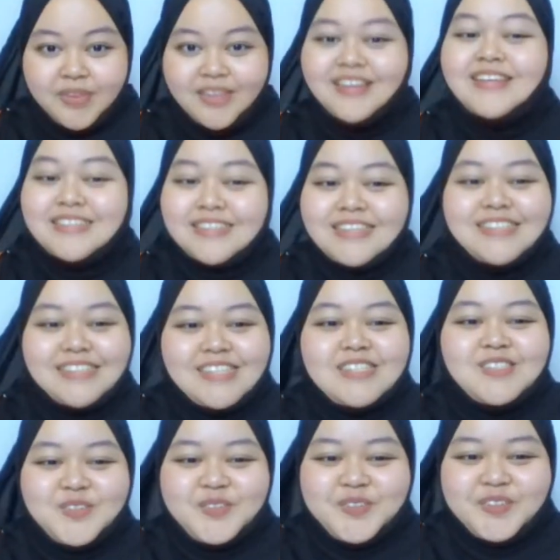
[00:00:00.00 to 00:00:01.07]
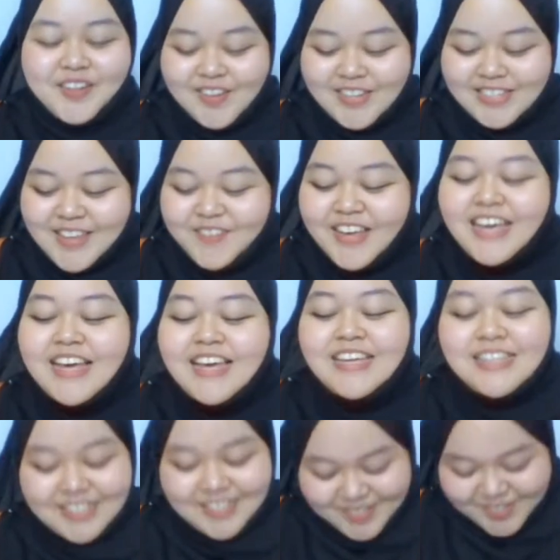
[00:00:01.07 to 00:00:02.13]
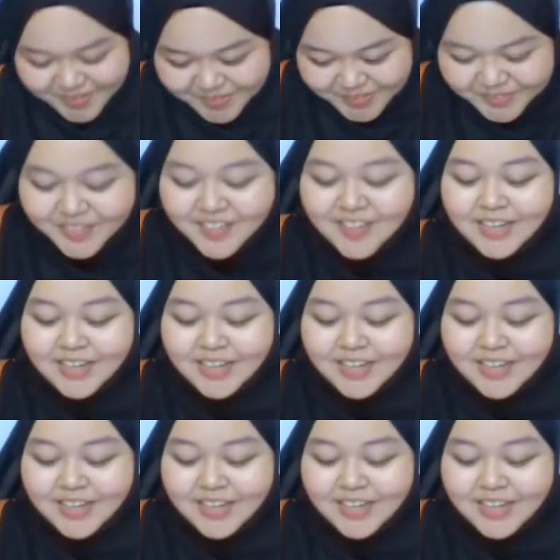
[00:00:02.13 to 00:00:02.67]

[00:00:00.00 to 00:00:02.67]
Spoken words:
It's true. The concept is true.